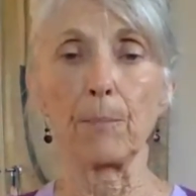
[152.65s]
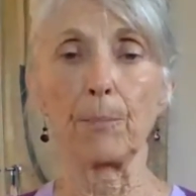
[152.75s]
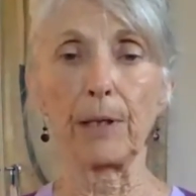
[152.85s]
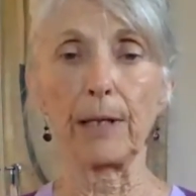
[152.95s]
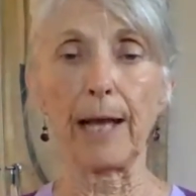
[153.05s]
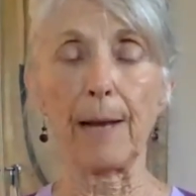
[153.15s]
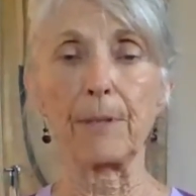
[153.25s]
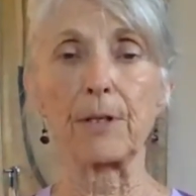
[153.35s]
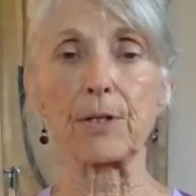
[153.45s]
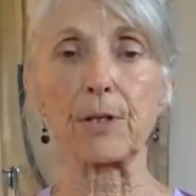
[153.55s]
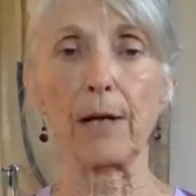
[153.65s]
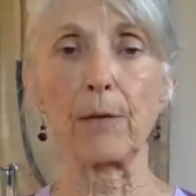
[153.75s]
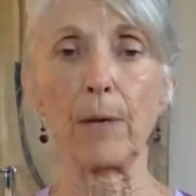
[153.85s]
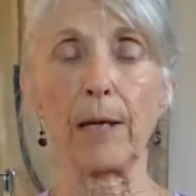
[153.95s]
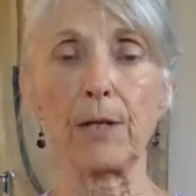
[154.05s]
Breathing happens
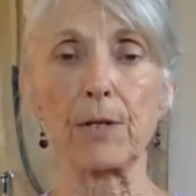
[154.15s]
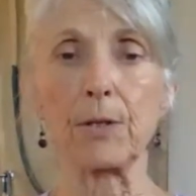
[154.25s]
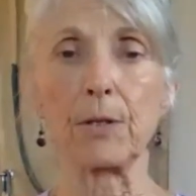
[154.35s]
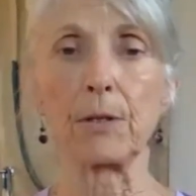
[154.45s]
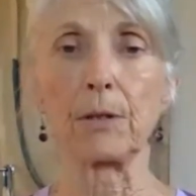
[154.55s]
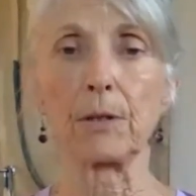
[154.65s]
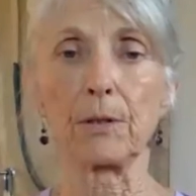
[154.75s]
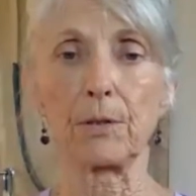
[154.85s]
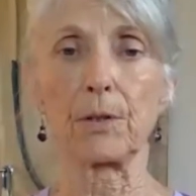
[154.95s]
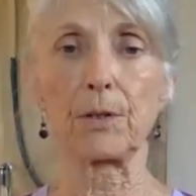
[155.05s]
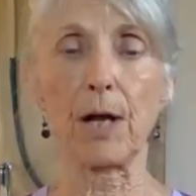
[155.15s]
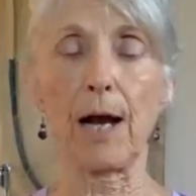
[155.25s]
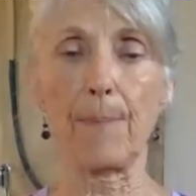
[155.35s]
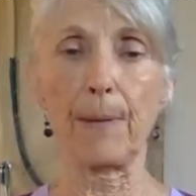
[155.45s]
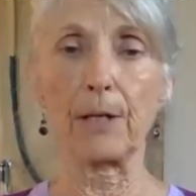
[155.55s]
sideways, to the
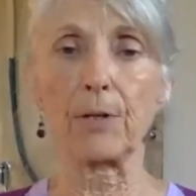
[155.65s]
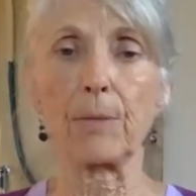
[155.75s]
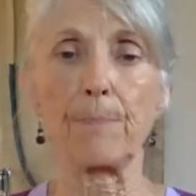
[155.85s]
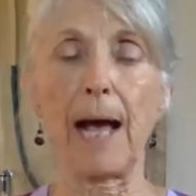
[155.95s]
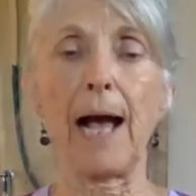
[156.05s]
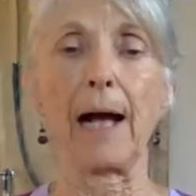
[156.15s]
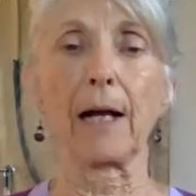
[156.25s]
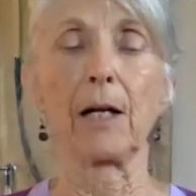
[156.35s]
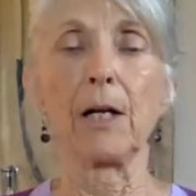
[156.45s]
top, and to the back.